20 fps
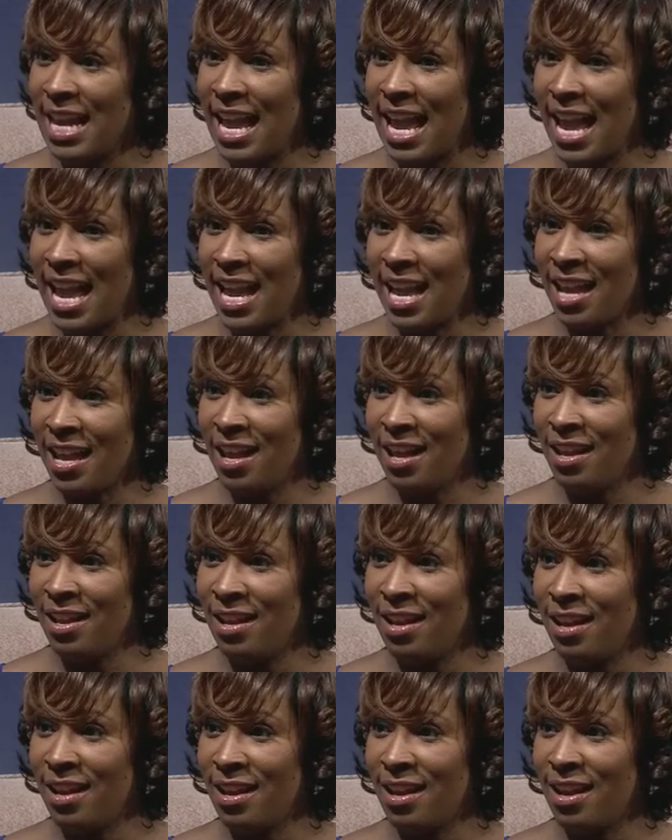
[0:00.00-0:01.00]

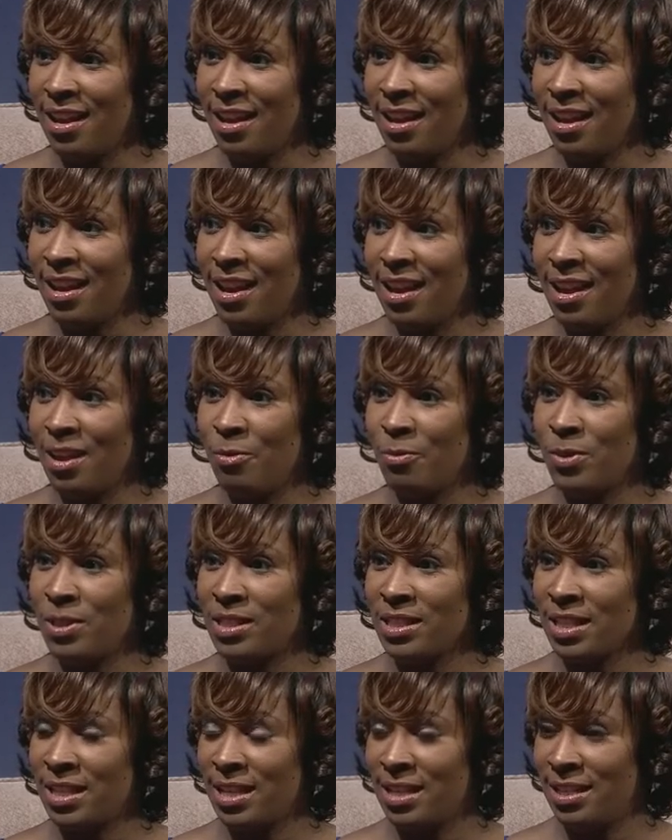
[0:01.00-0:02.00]
and it was
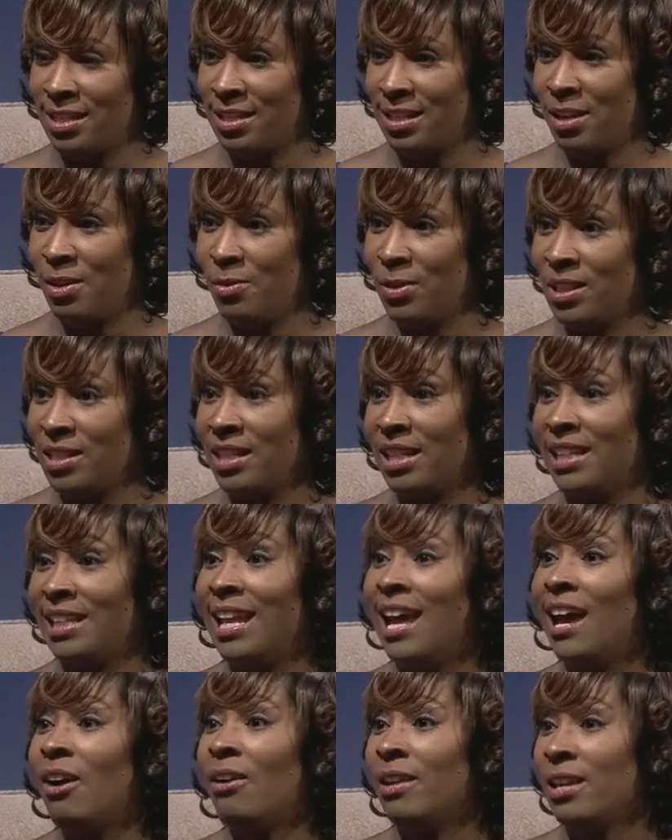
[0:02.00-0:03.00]
continuing to
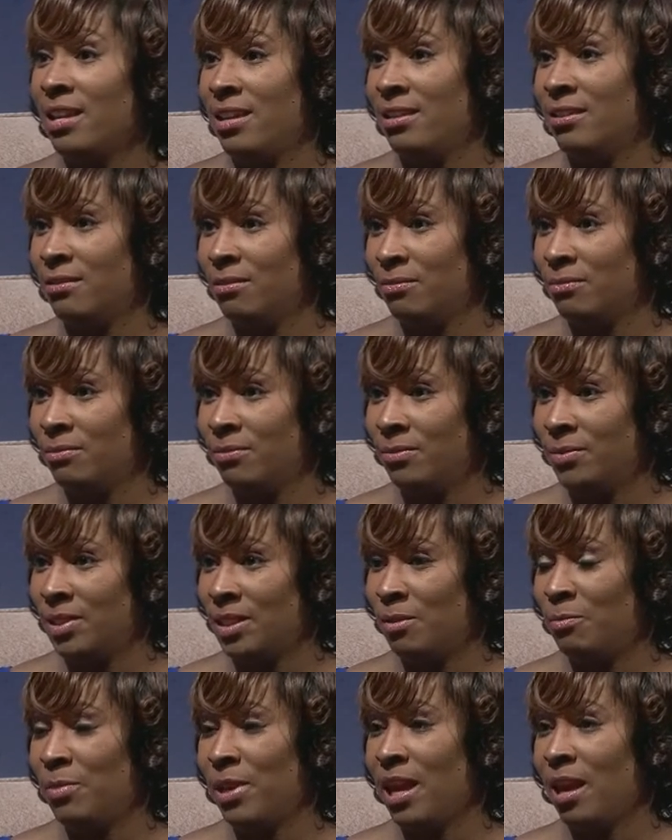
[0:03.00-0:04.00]
allow him to
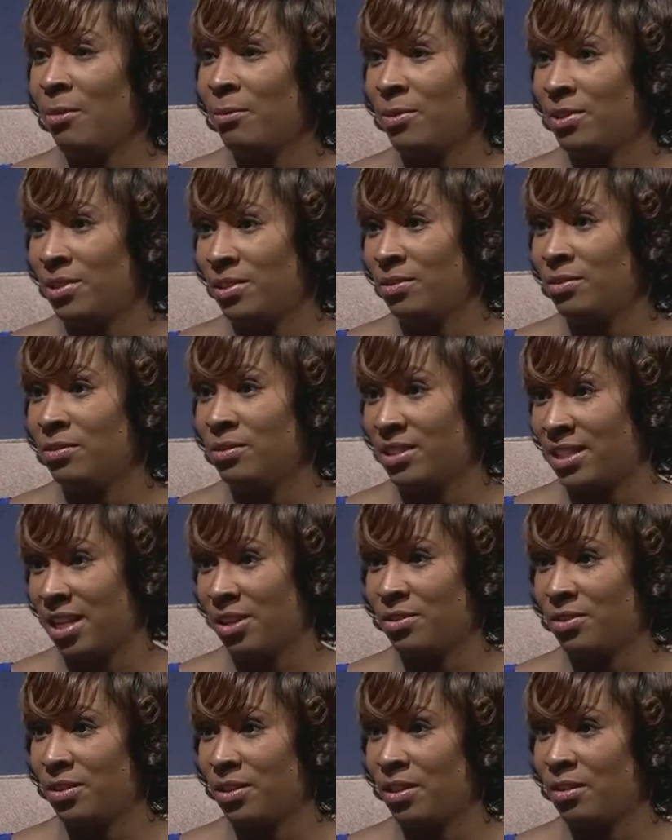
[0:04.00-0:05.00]
be able to
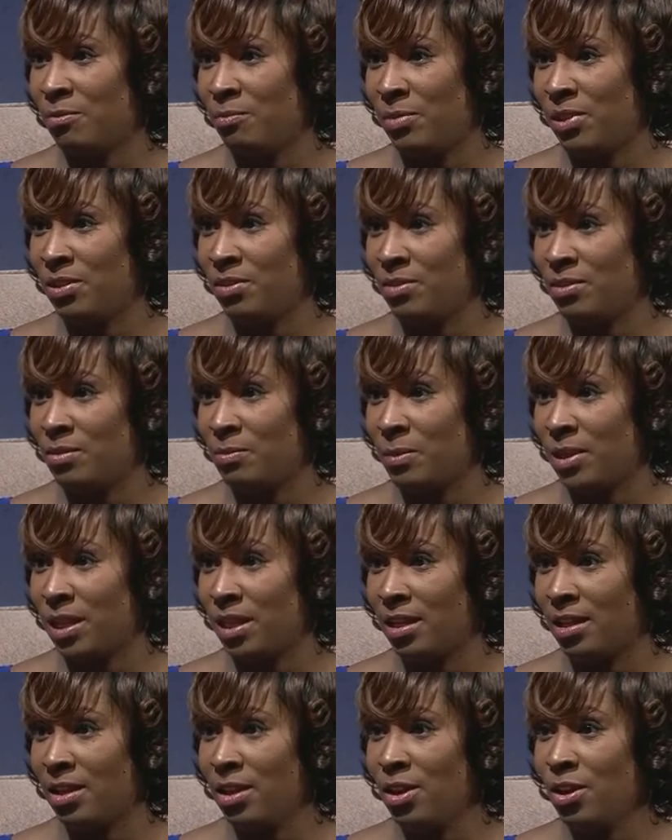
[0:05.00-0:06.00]
sexually abuse me.
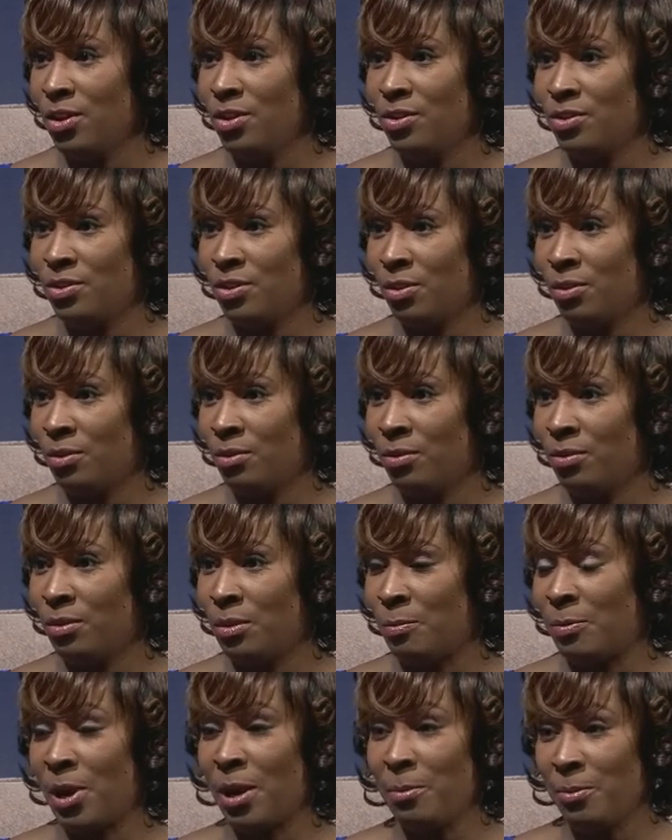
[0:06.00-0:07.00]
So the
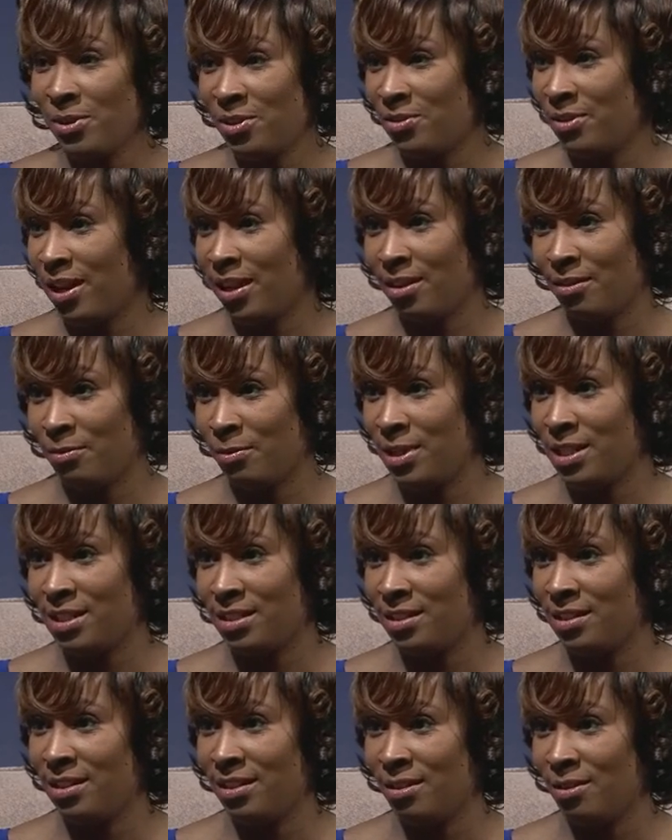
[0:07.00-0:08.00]
perpetrator
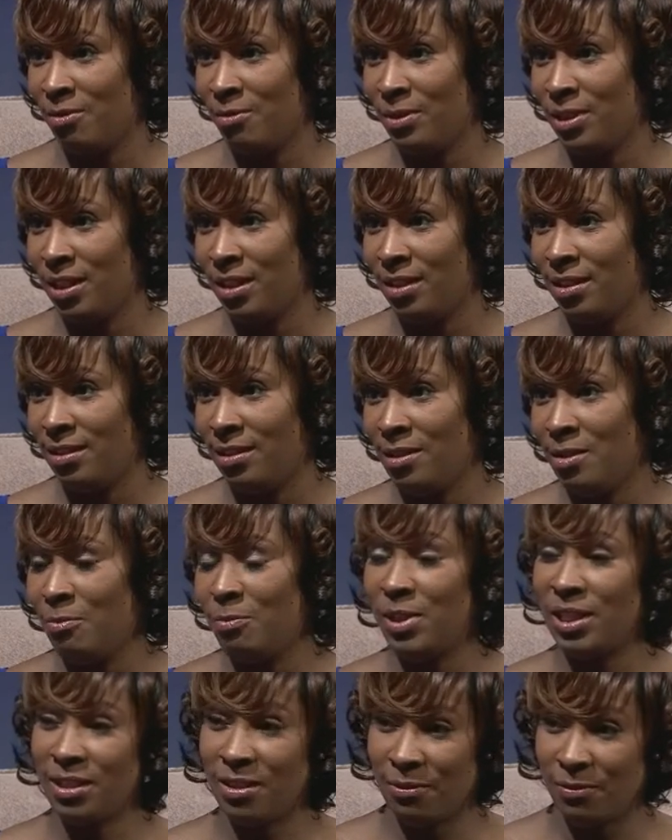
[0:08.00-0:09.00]
wasn't dealt with,
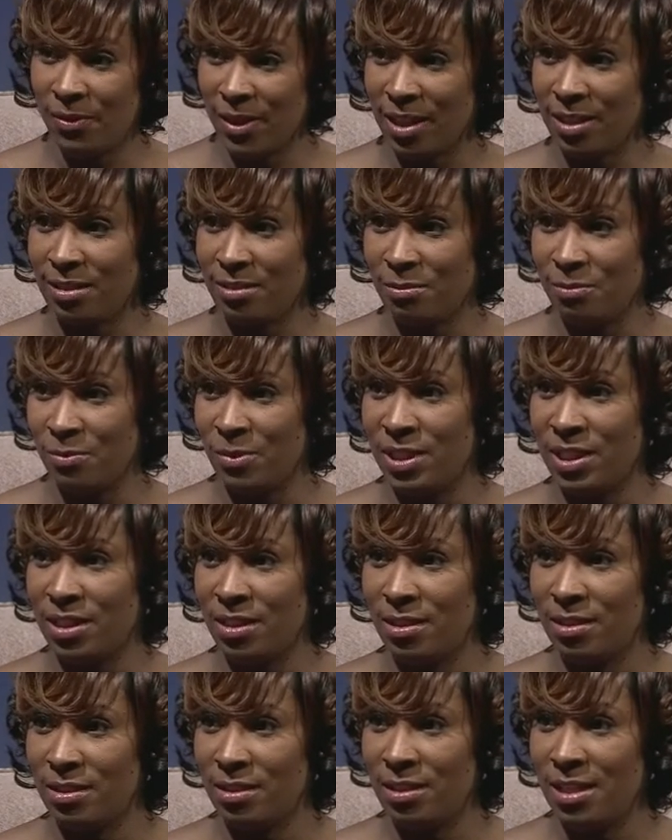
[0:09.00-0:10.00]
but the victim
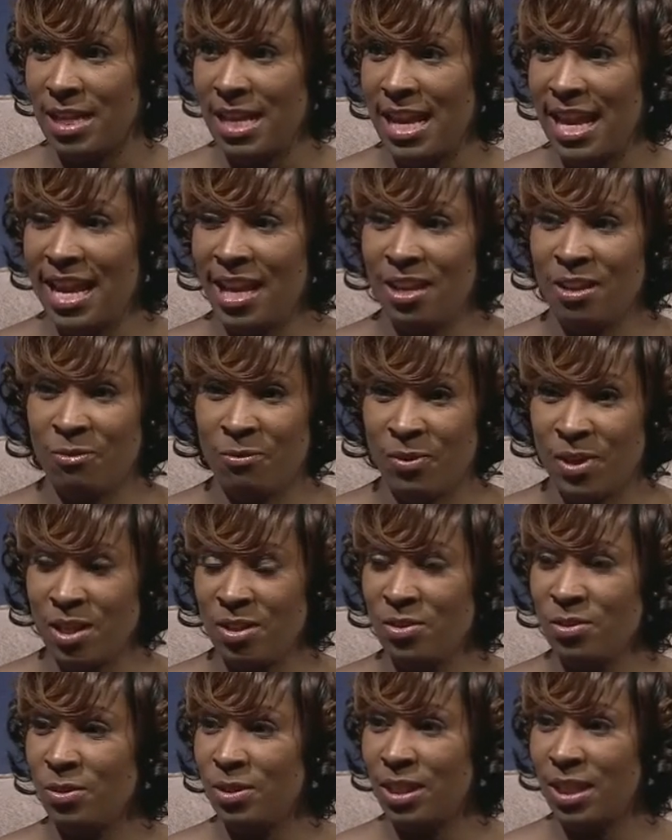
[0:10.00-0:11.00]
was. And
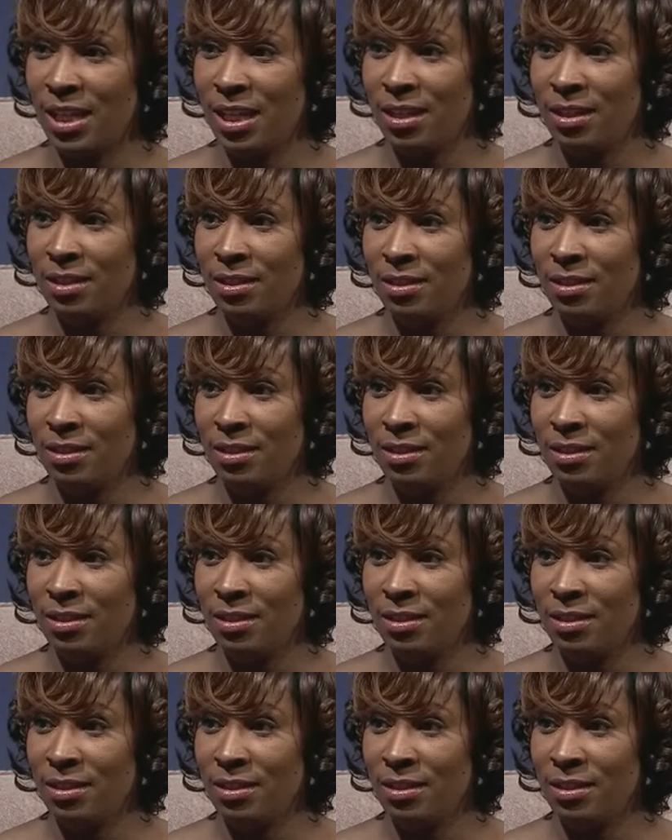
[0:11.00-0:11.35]
eventually,